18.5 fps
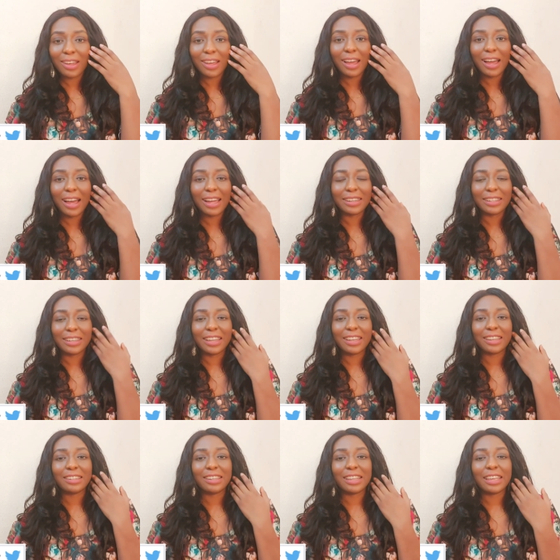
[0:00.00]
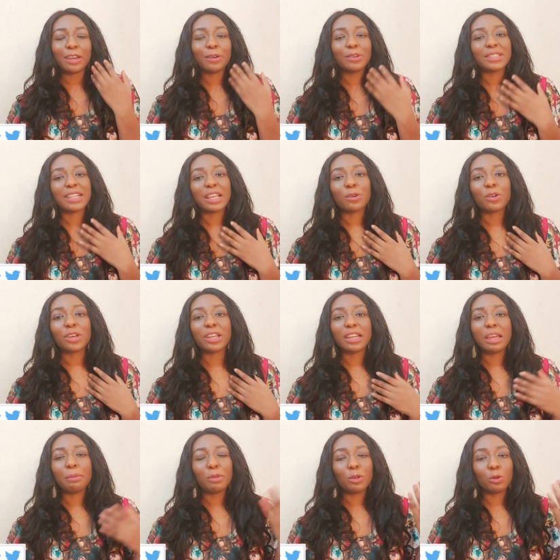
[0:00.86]
and then the girl was like, okay,
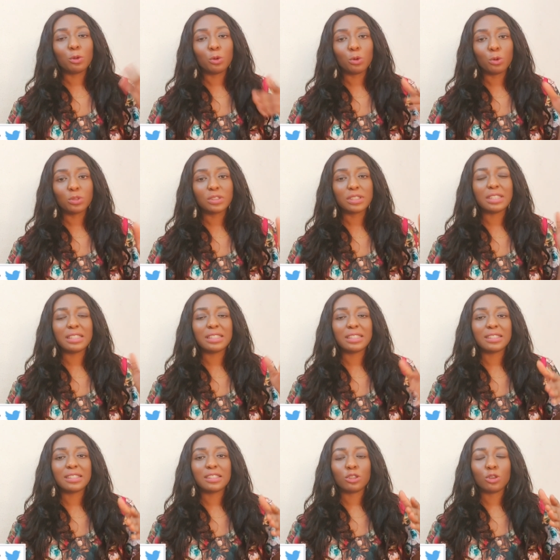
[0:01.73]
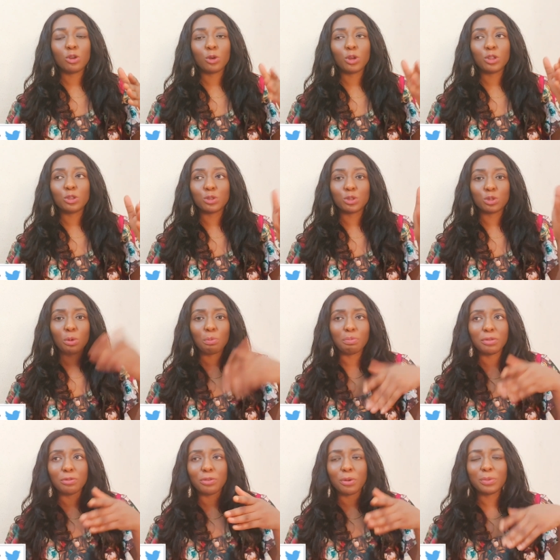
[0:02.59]
let me go, since you're going to stop
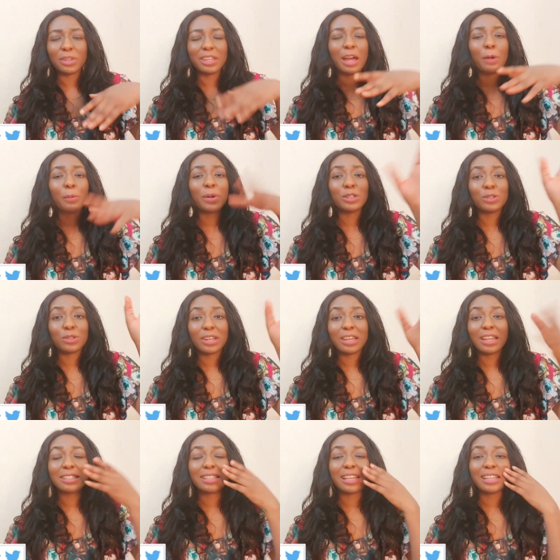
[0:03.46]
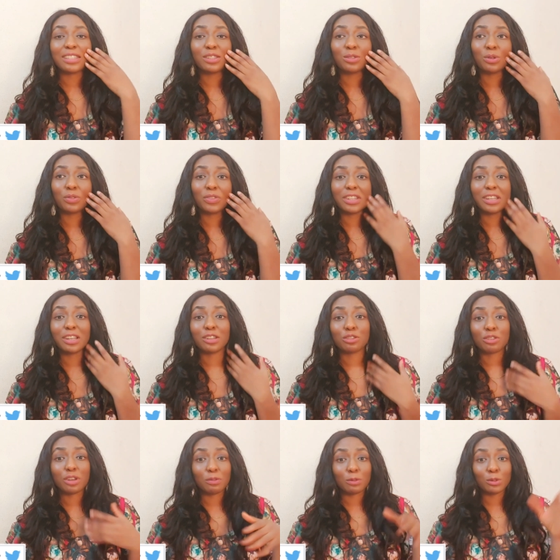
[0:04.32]
before me. They now went together. That's how the two of them now
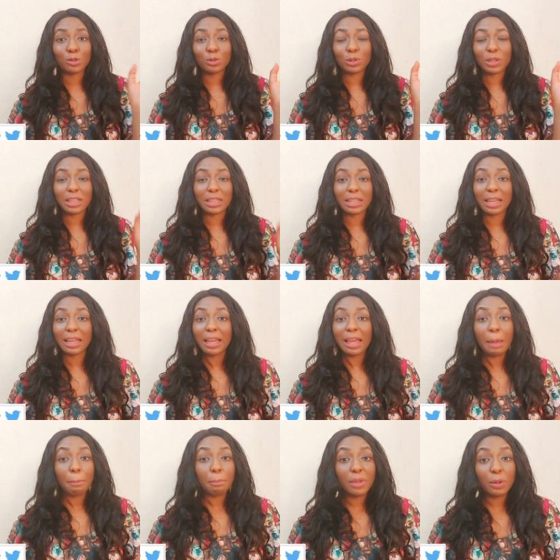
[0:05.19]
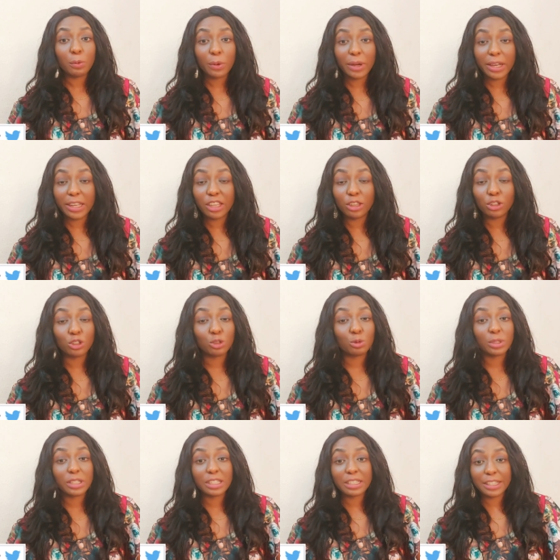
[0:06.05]
traveled together. Meanwhile, he just
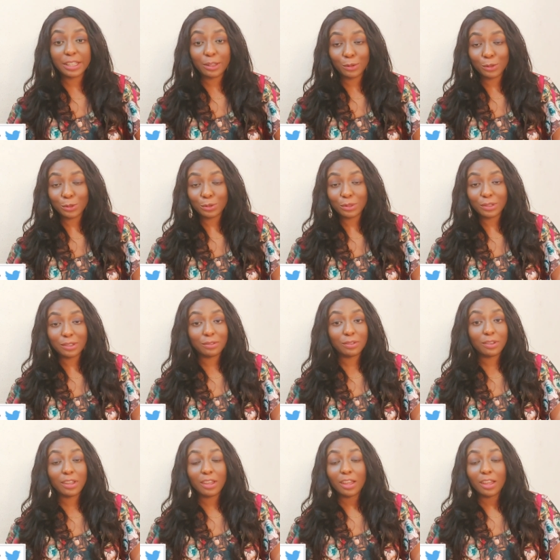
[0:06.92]
wanted the girl to leave.